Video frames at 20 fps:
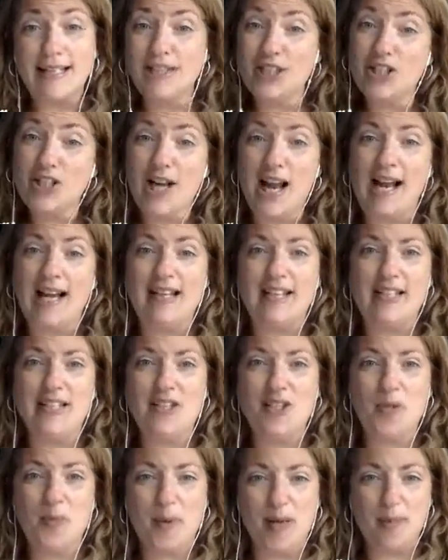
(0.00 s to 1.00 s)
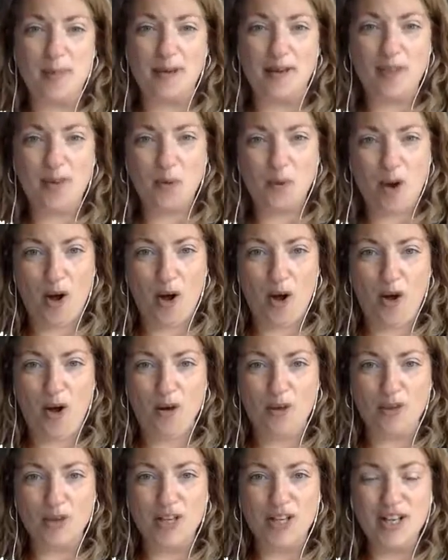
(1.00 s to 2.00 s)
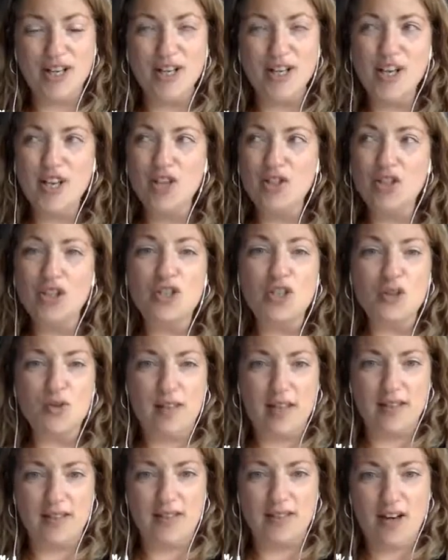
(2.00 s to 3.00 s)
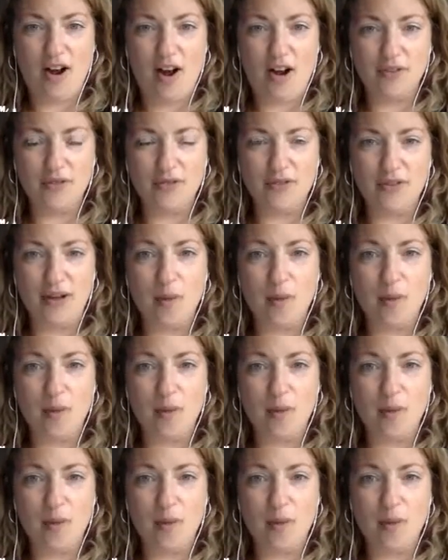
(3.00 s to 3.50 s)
and challenge people in the world to do their stuff.